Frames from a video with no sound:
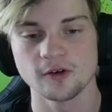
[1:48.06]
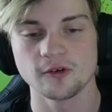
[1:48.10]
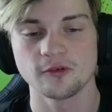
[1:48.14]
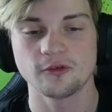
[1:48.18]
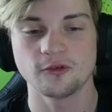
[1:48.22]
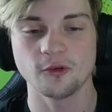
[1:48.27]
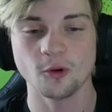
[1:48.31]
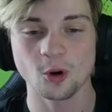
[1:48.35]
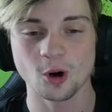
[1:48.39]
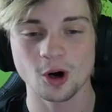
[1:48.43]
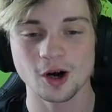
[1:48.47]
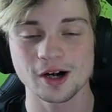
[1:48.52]

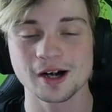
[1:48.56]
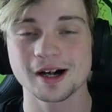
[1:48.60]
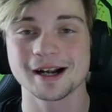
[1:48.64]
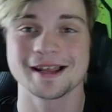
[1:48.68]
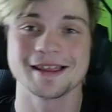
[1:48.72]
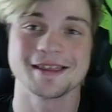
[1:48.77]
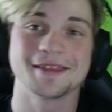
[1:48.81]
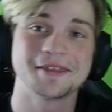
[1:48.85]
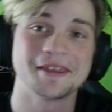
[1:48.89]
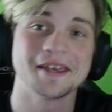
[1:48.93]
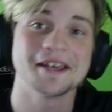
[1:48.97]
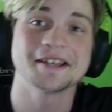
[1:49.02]
For
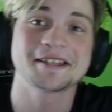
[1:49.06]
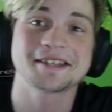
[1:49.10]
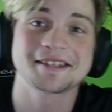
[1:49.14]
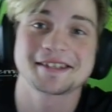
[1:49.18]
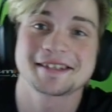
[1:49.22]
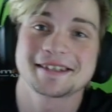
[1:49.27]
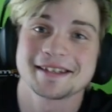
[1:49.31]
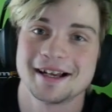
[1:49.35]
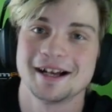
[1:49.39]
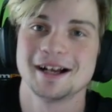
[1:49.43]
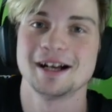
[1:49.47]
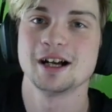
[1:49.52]

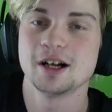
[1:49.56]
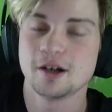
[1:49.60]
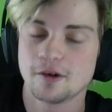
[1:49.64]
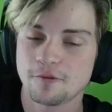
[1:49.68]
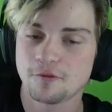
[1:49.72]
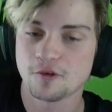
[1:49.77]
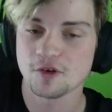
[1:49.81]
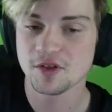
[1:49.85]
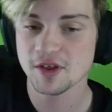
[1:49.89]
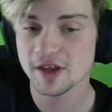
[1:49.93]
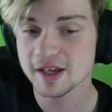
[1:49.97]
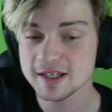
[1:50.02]
this
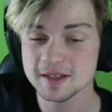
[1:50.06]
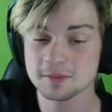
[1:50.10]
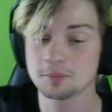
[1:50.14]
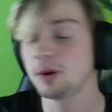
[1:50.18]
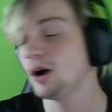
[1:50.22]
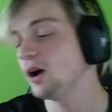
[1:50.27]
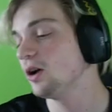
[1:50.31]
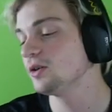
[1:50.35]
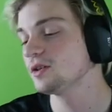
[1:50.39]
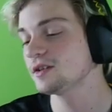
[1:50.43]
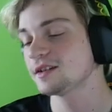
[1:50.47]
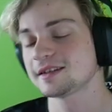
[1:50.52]

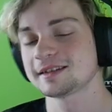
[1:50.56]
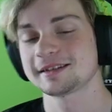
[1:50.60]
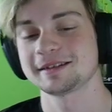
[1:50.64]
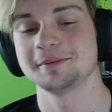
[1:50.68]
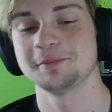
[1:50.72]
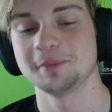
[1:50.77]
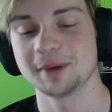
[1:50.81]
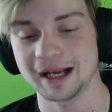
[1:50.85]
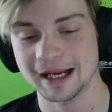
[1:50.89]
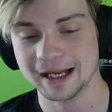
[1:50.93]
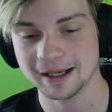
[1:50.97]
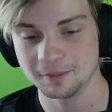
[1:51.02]
post,
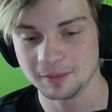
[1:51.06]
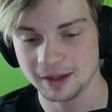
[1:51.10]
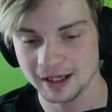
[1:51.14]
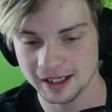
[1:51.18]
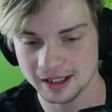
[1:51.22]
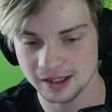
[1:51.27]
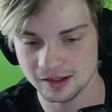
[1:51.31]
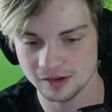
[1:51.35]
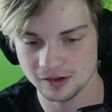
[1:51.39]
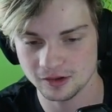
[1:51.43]
Mike,